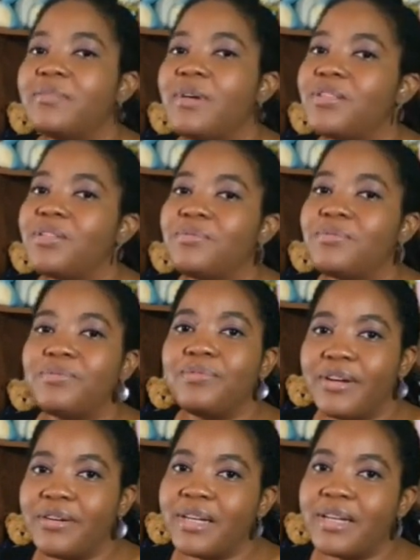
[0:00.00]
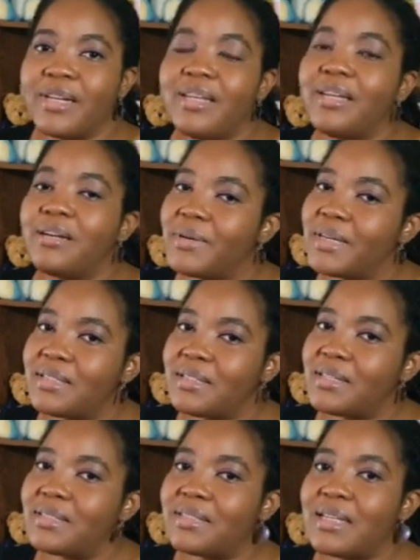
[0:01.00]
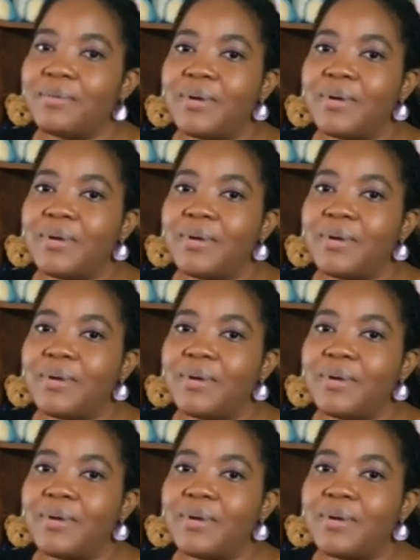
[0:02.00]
other very key questions that we